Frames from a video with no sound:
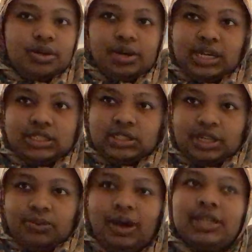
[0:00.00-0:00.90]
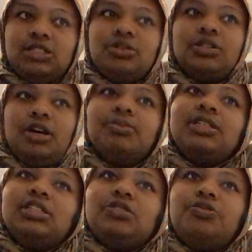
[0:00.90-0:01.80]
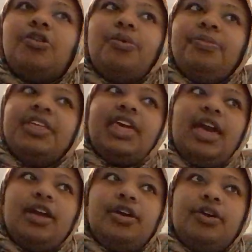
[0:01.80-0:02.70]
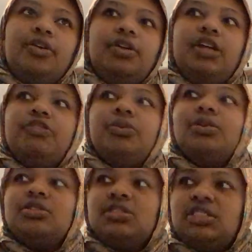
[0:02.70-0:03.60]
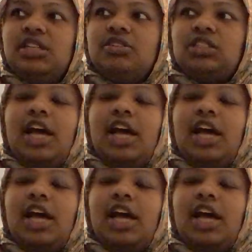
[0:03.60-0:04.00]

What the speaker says: coercion then? Why didn't you tell me this from the get-go if you wasn't serious?